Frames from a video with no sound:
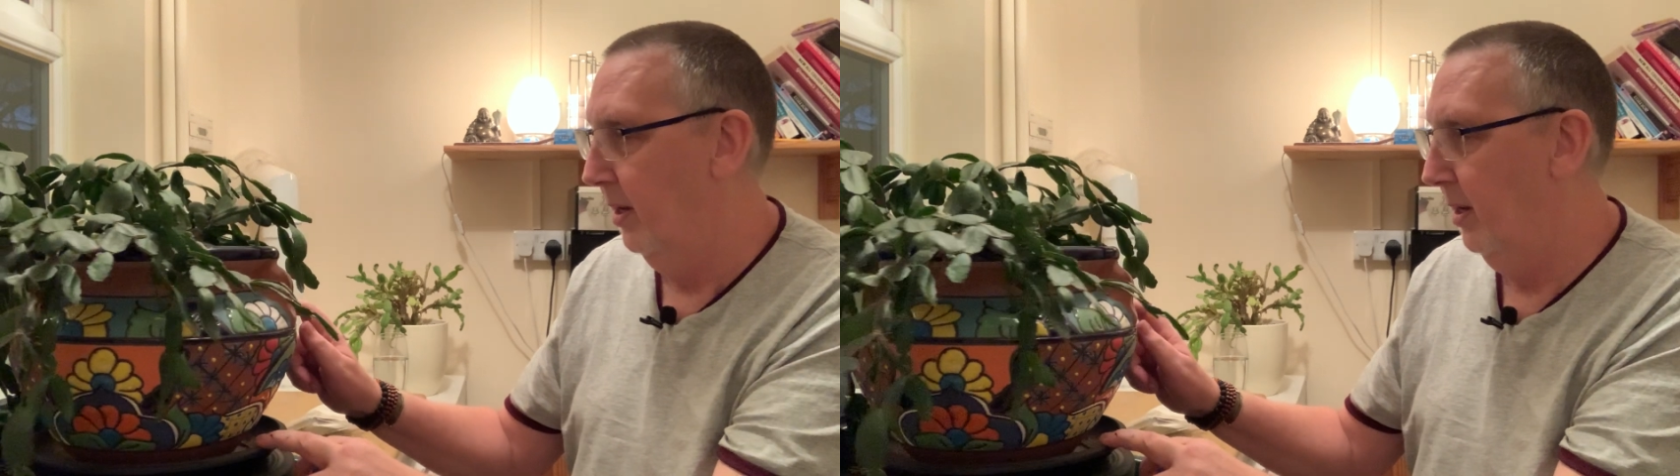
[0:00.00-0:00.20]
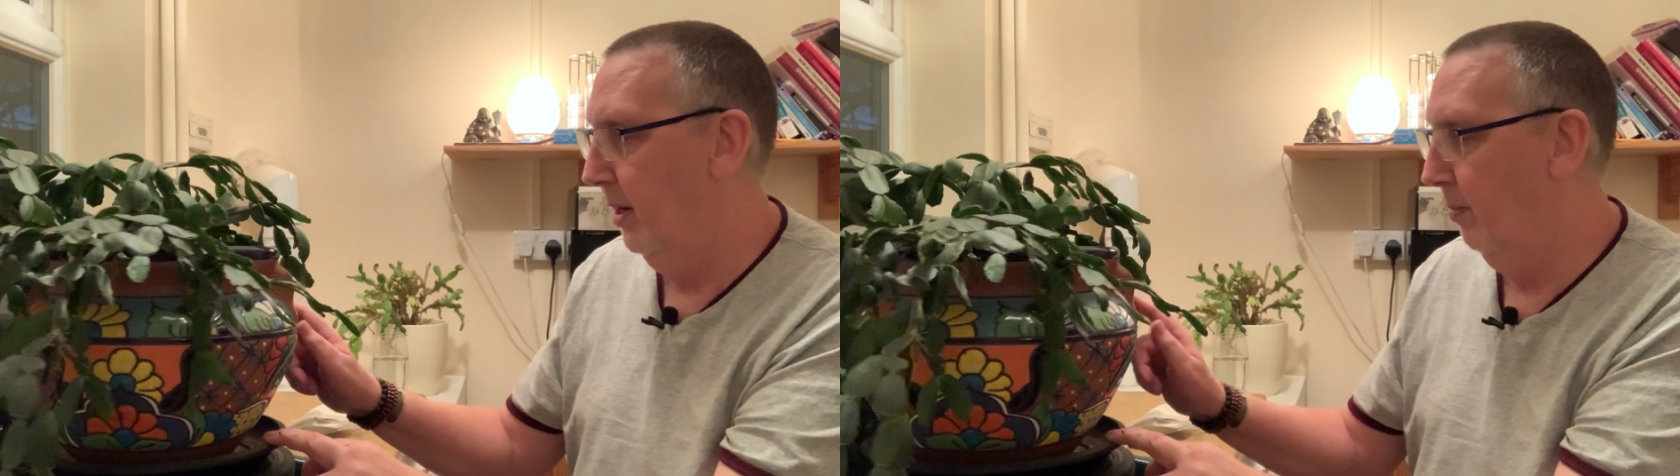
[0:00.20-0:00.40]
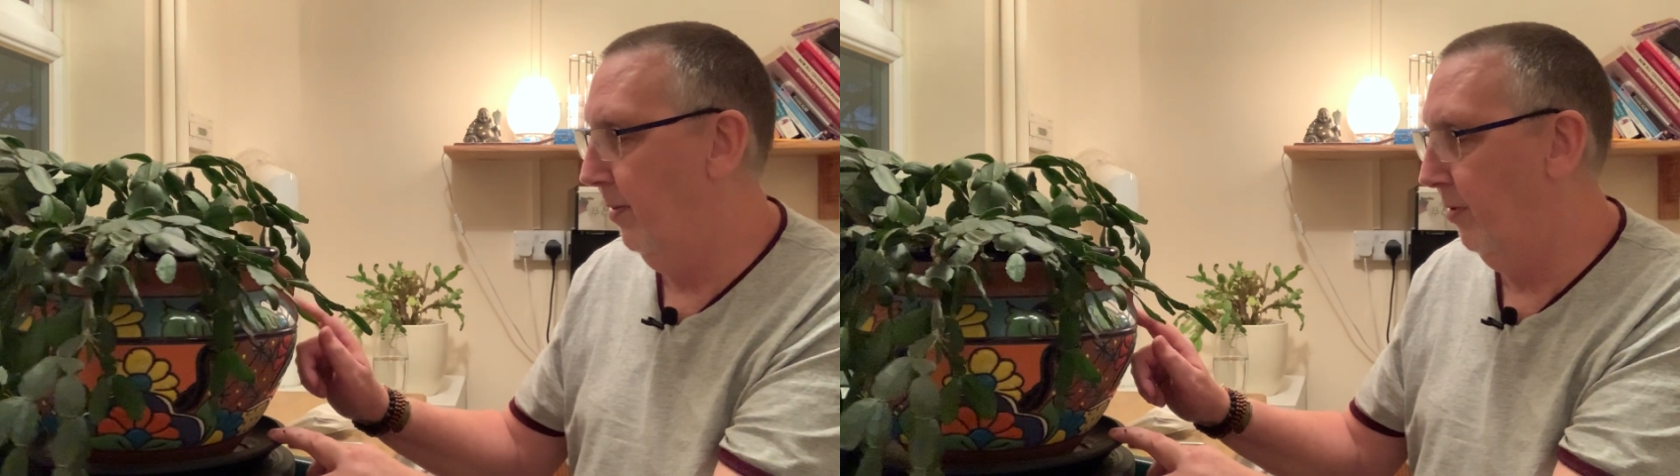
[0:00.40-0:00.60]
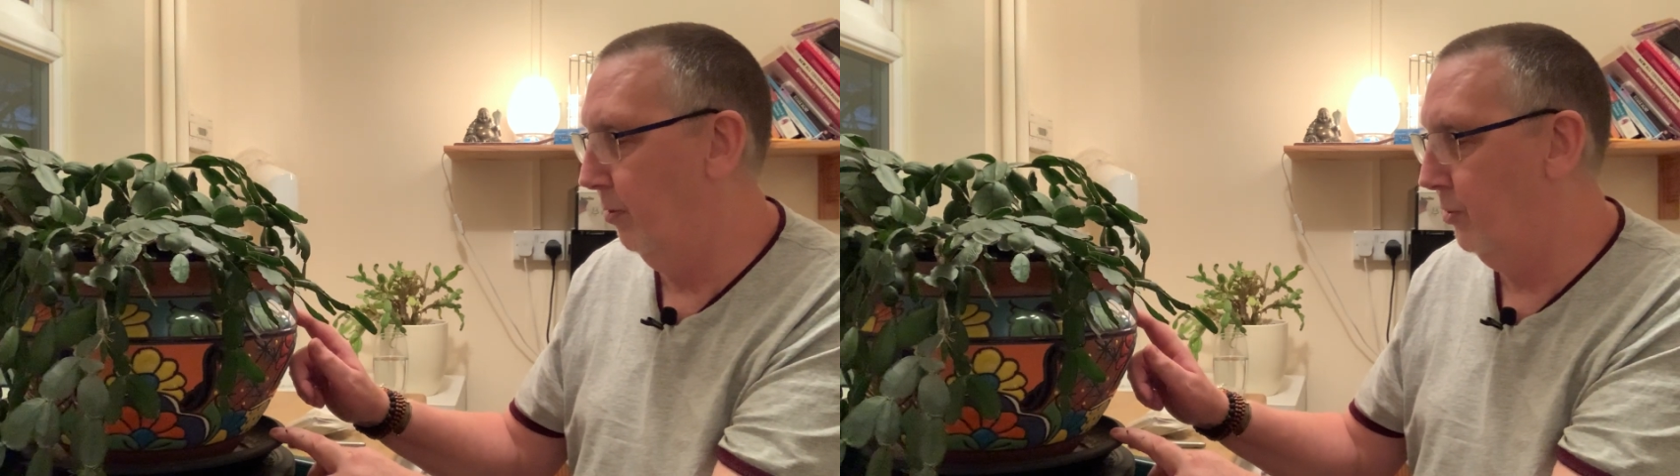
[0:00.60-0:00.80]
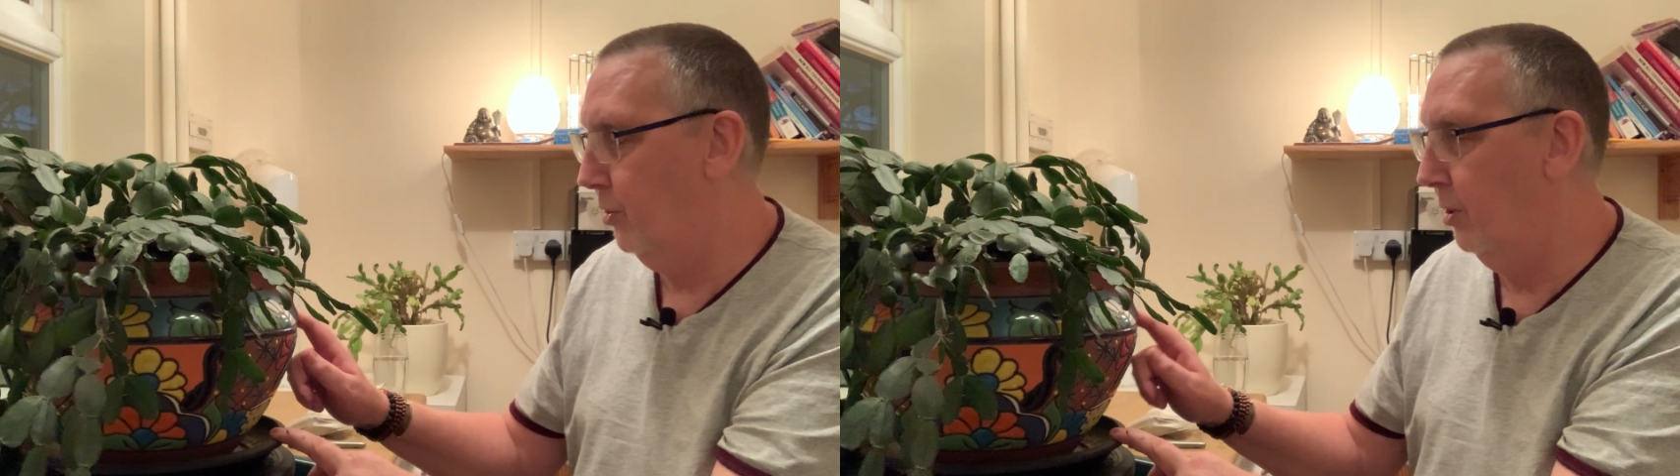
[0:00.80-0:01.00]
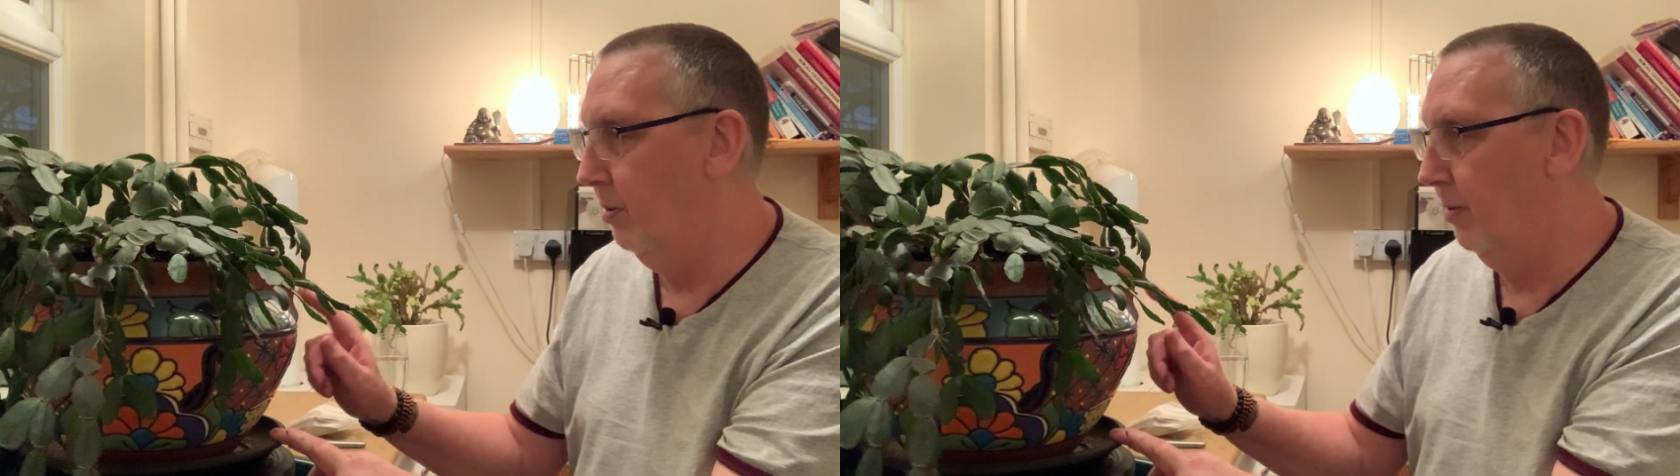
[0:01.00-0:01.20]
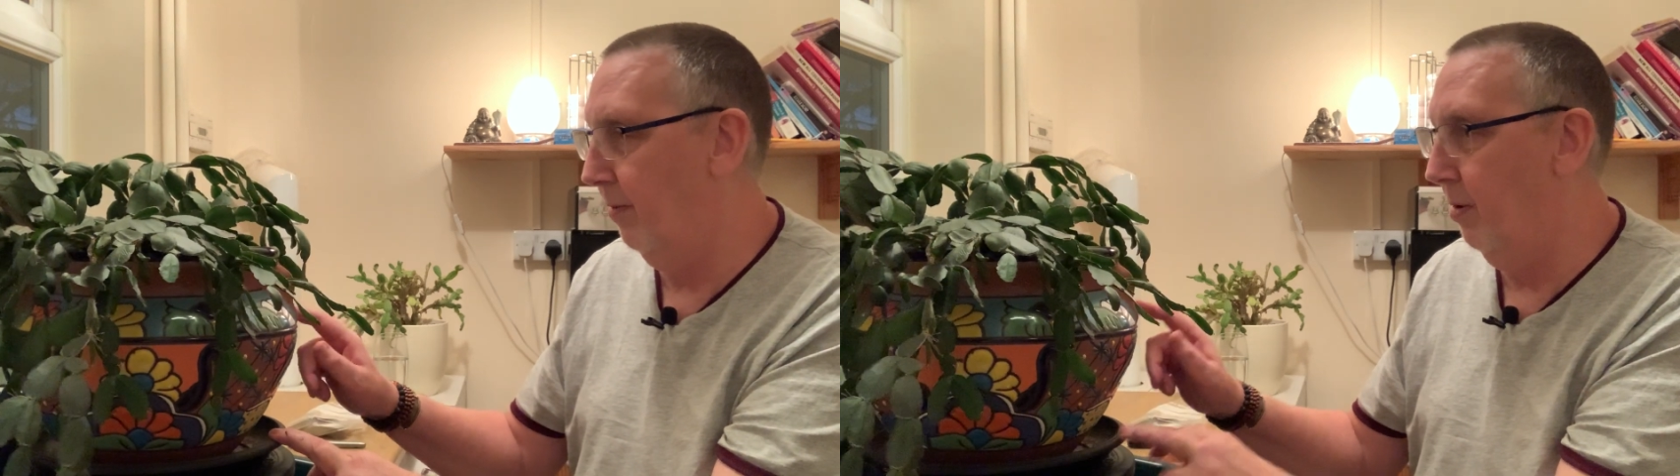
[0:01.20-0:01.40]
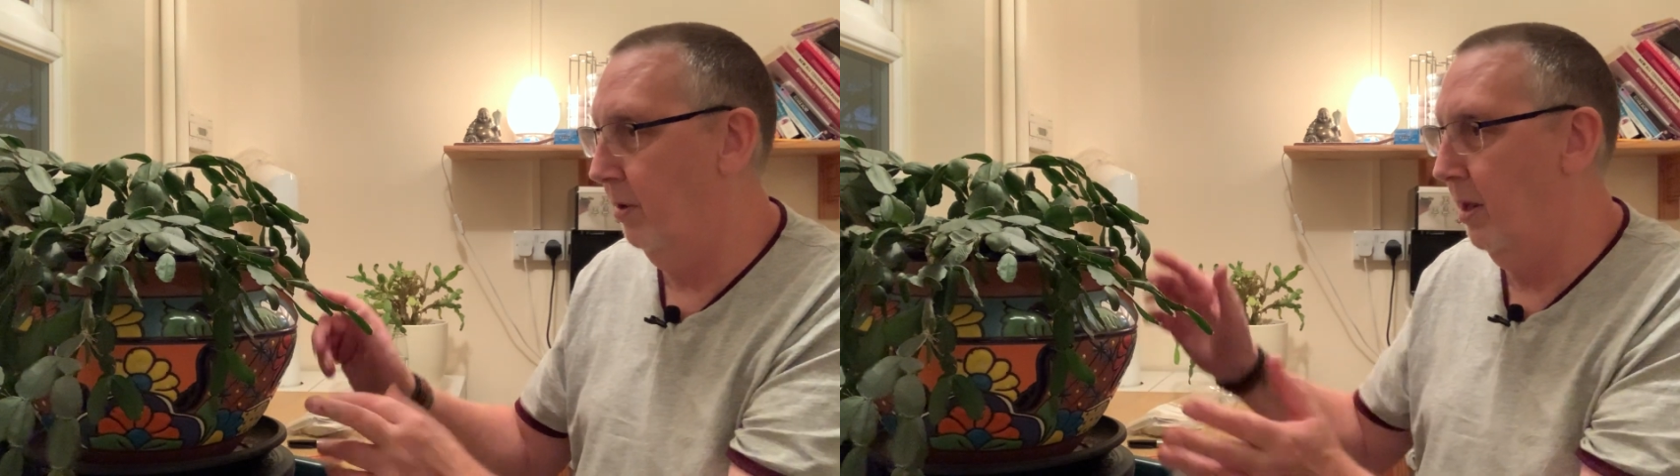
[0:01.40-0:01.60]
And we've got two.
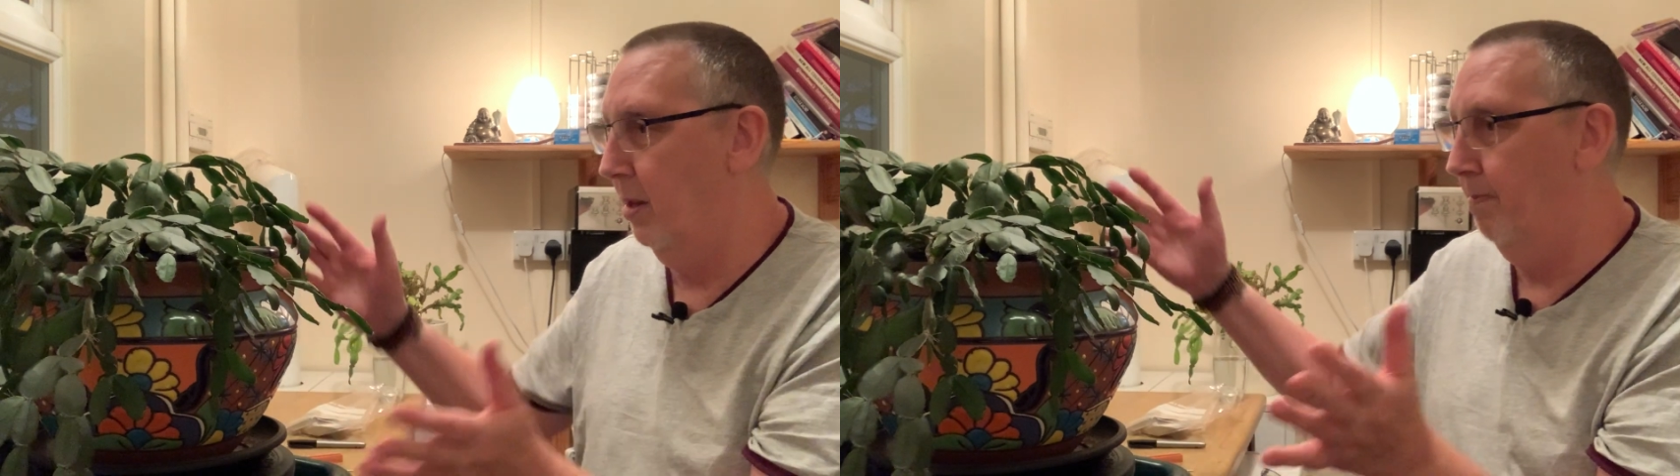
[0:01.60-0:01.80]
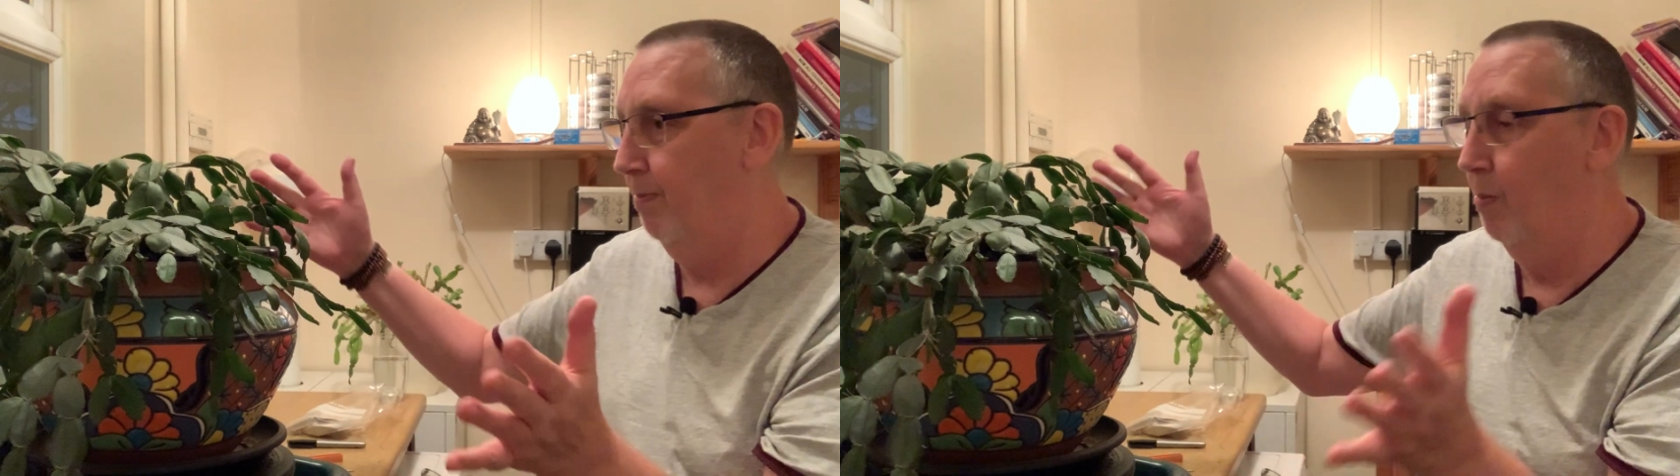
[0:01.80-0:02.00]
I've got another